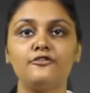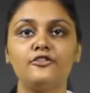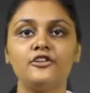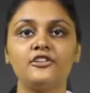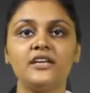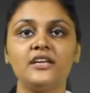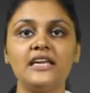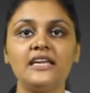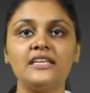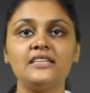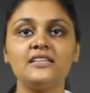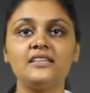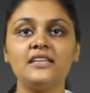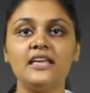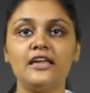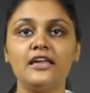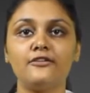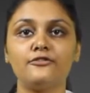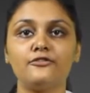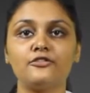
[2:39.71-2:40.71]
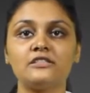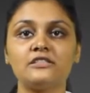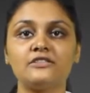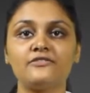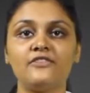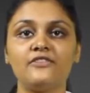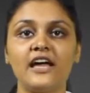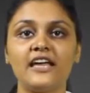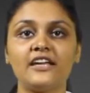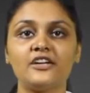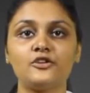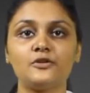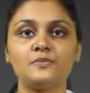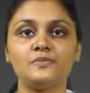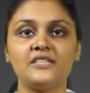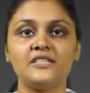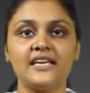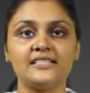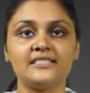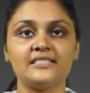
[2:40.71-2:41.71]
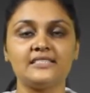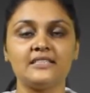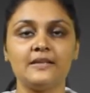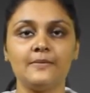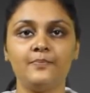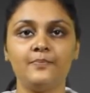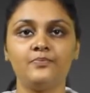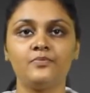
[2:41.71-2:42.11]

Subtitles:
for the Indian Air Force Y Group test.